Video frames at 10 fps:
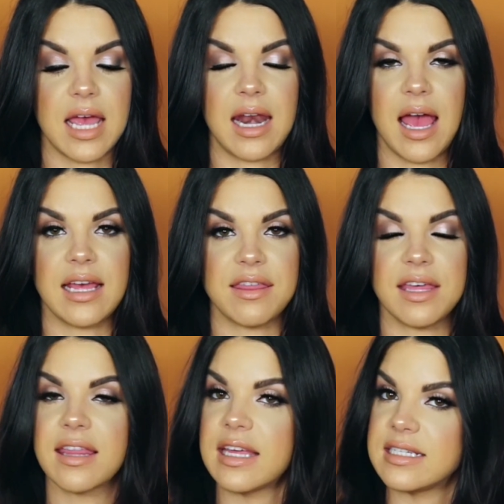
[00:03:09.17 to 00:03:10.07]
And I
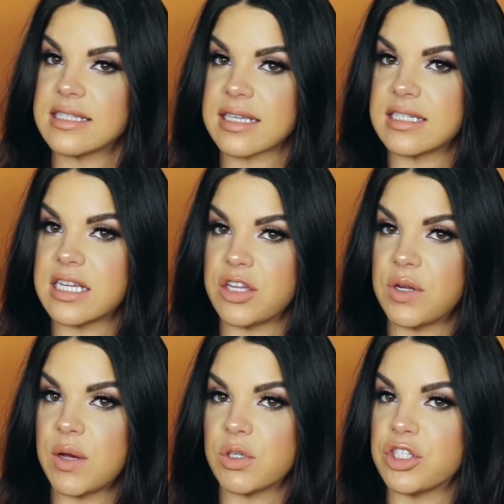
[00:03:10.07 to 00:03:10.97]
think they
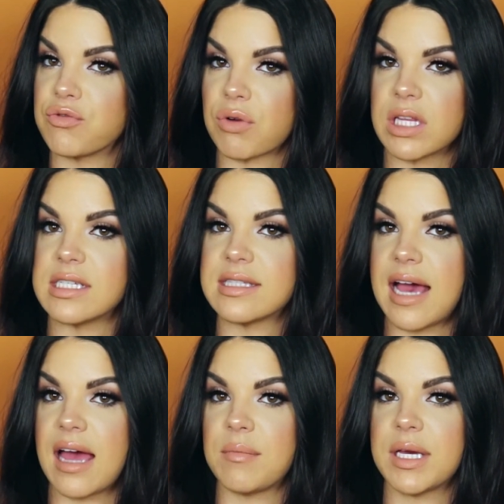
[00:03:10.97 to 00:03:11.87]
discontinued it, which is really
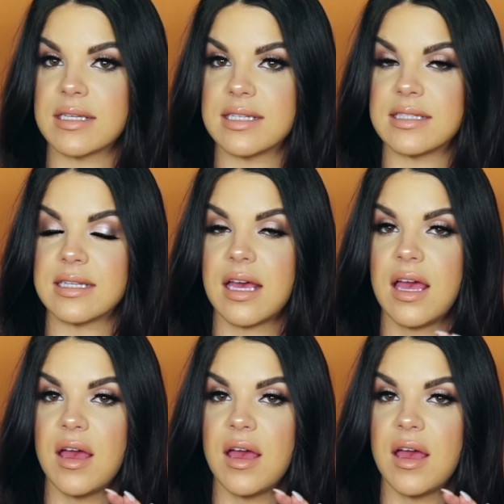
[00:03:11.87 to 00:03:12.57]
sad because it's